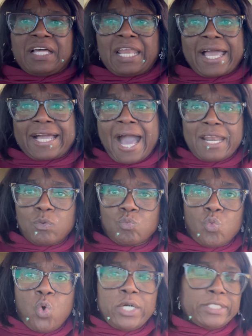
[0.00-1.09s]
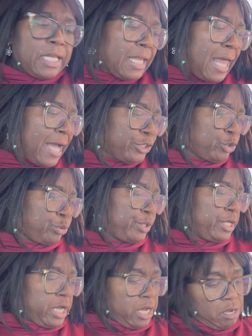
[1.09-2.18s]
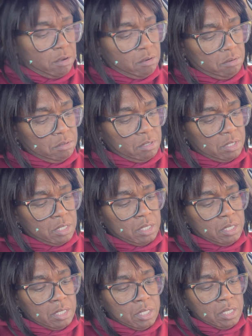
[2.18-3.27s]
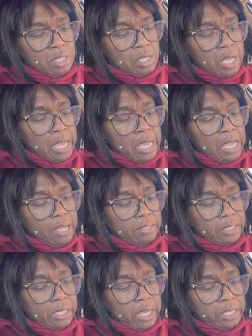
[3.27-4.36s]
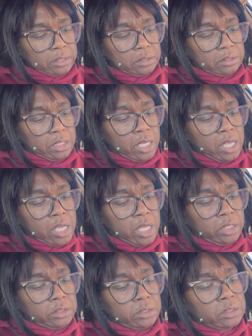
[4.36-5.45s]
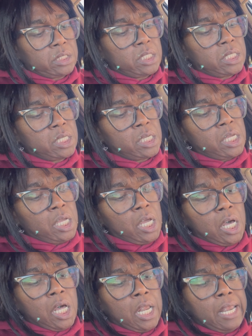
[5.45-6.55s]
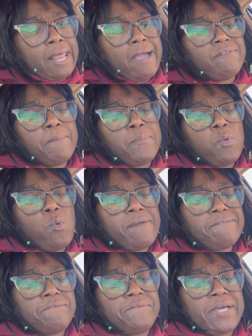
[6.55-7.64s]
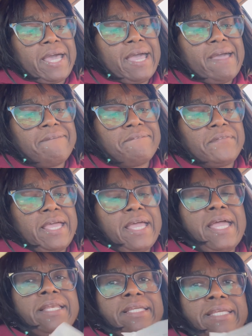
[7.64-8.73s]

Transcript: like I done won the lottery, y'all. I got gas, eleven point five nine